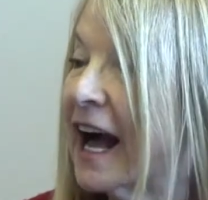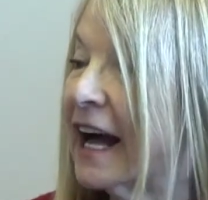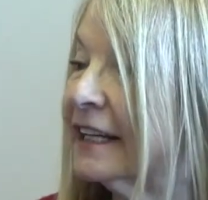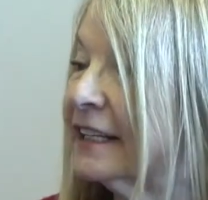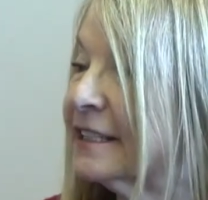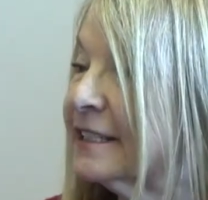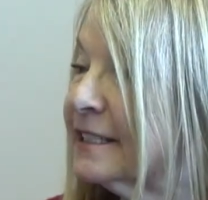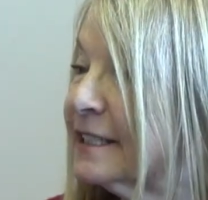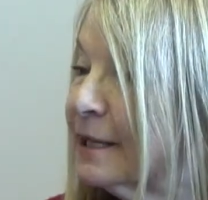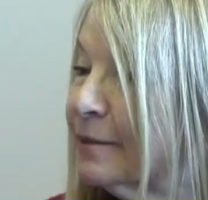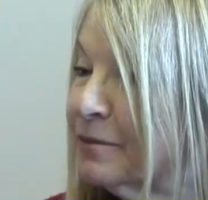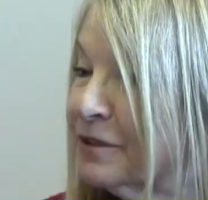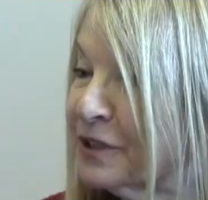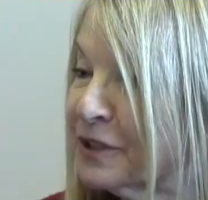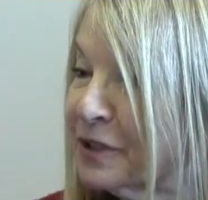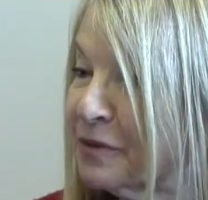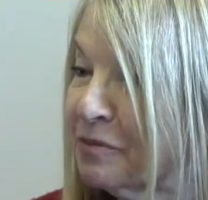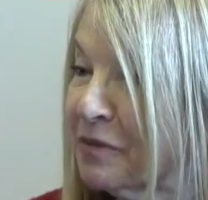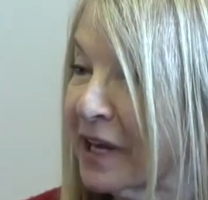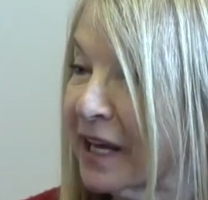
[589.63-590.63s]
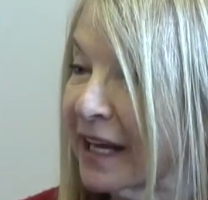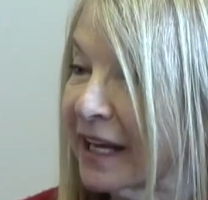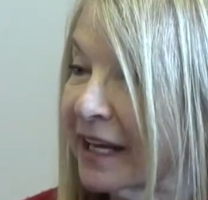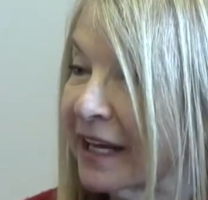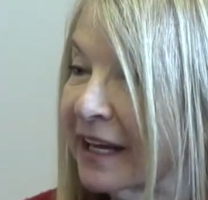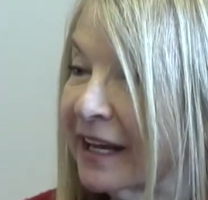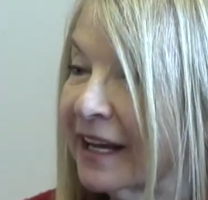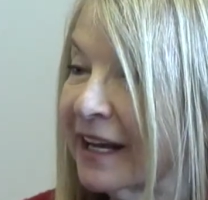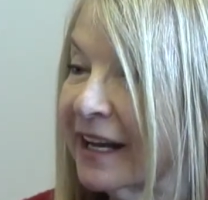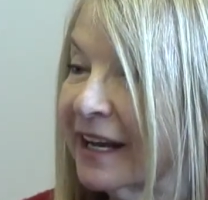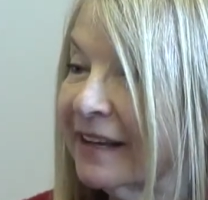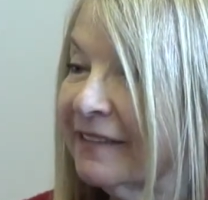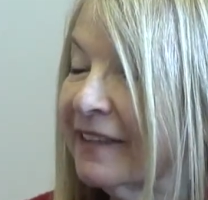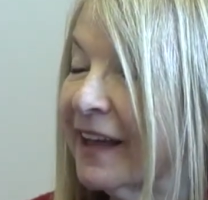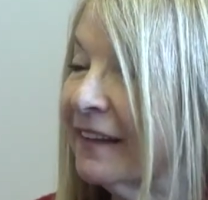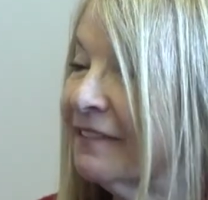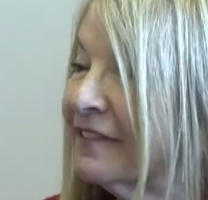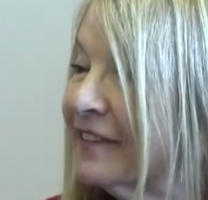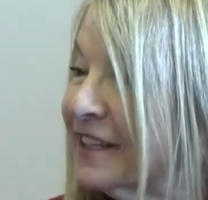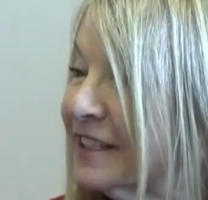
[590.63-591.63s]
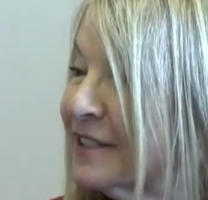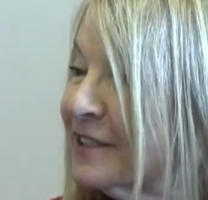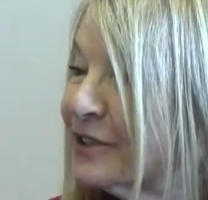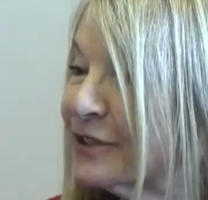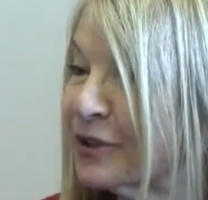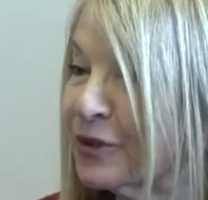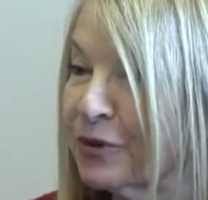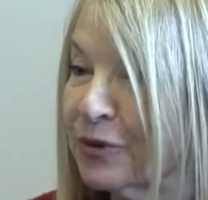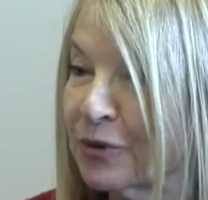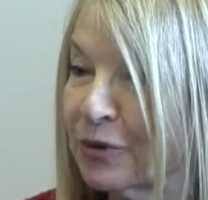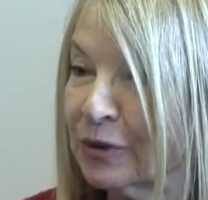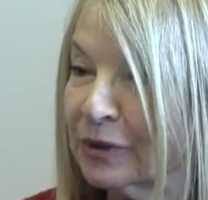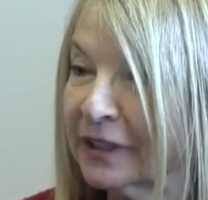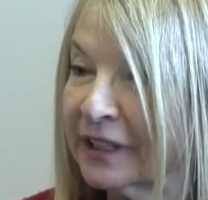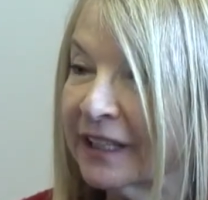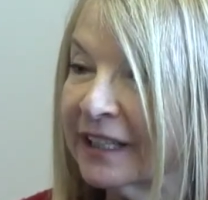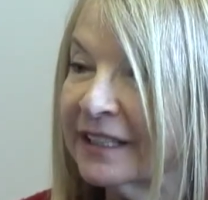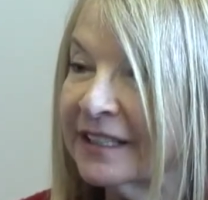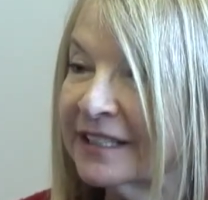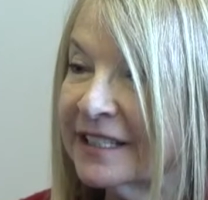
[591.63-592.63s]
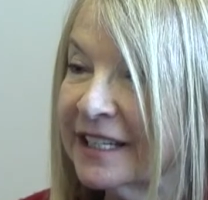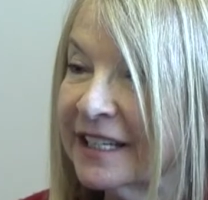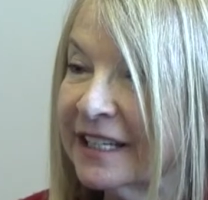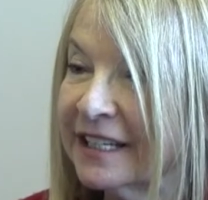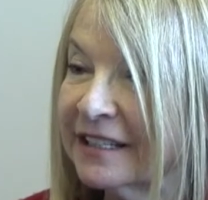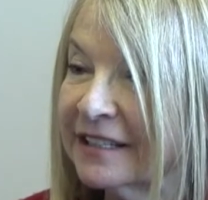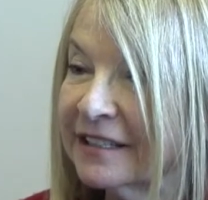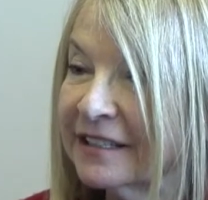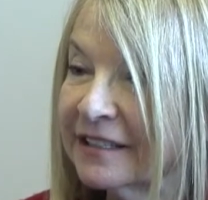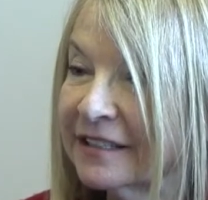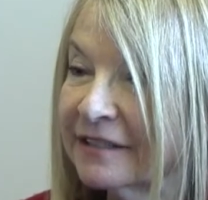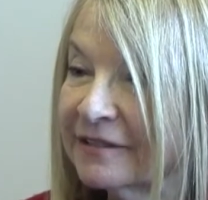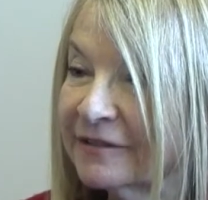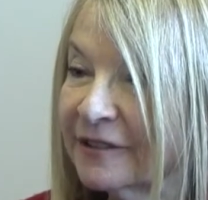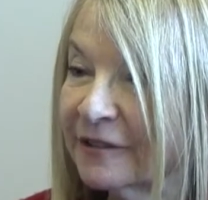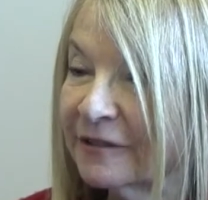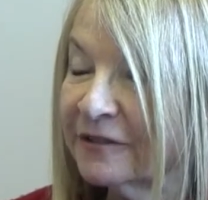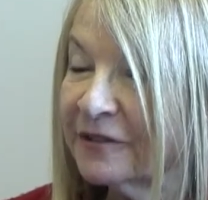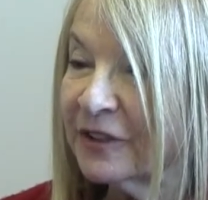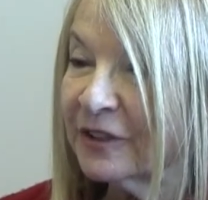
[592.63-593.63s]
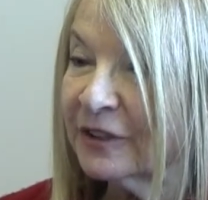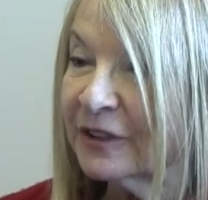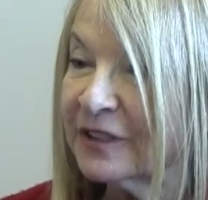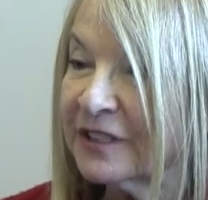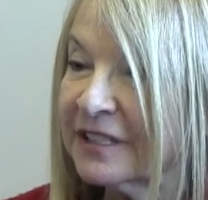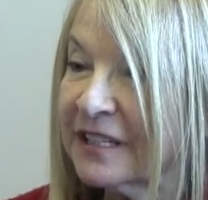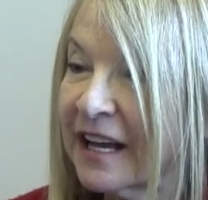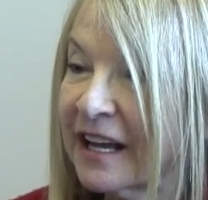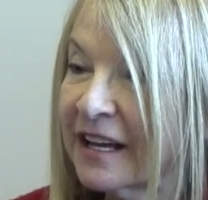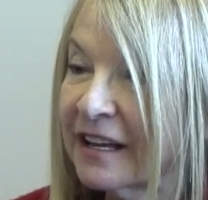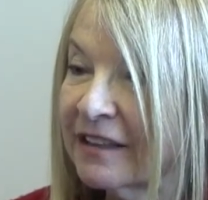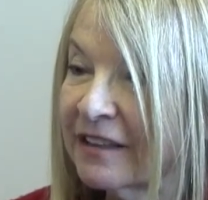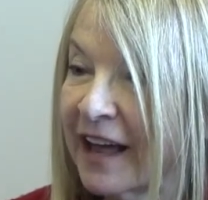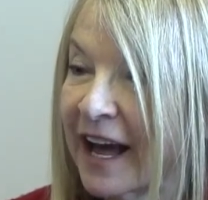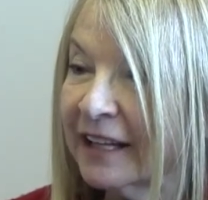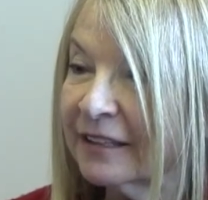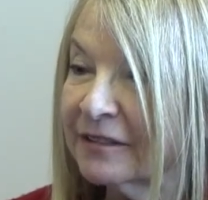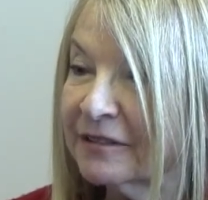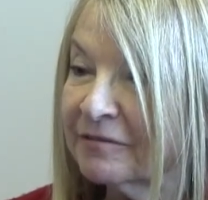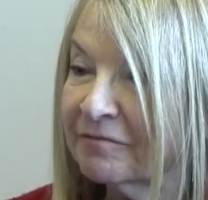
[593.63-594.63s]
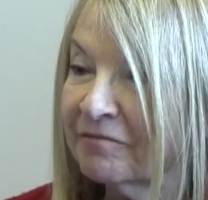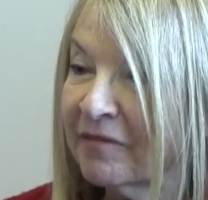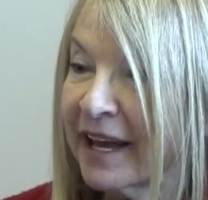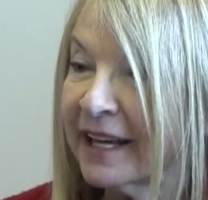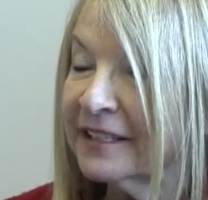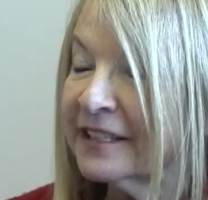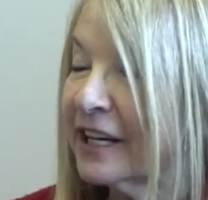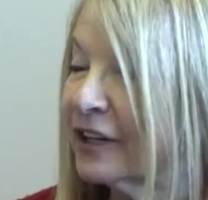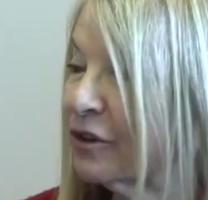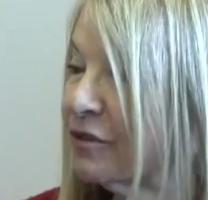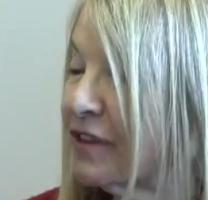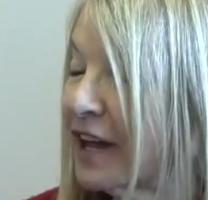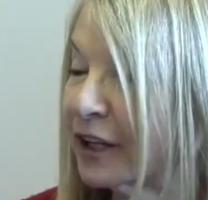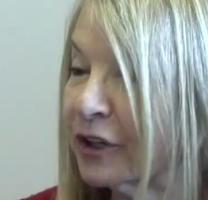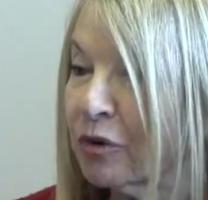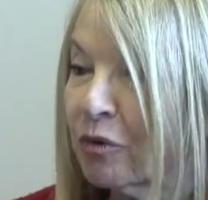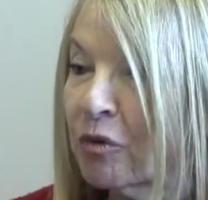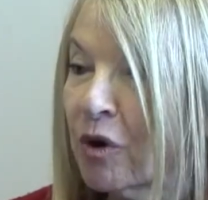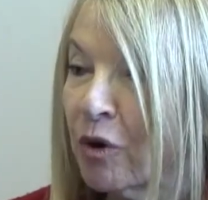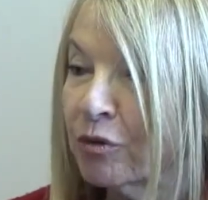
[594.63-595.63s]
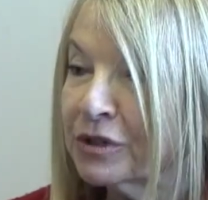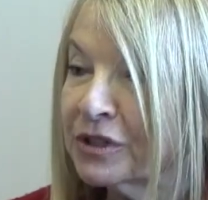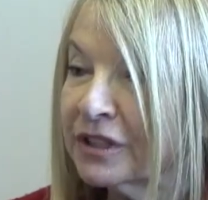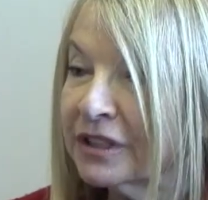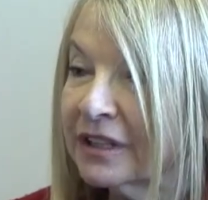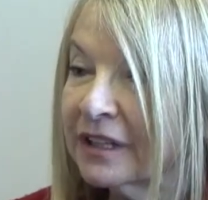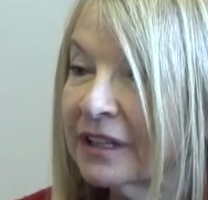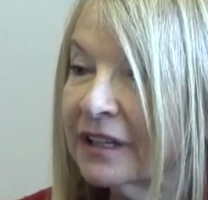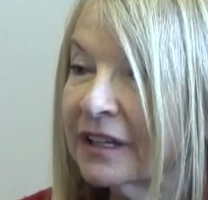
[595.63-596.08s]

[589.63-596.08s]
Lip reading: And it seems to me that this school indeed fulfills that mandate or that quote.